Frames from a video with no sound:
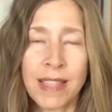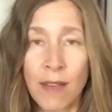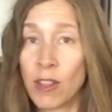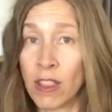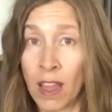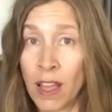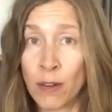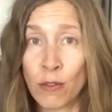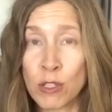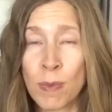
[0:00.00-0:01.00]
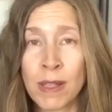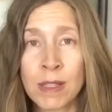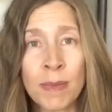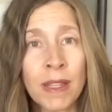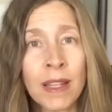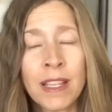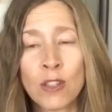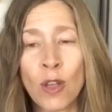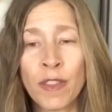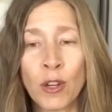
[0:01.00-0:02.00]
to have a lot of responsibilities,
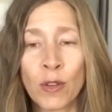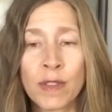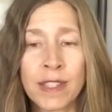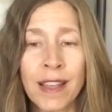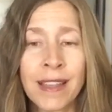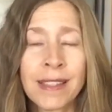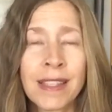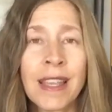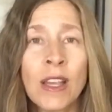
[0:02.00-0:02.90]
all the earth signs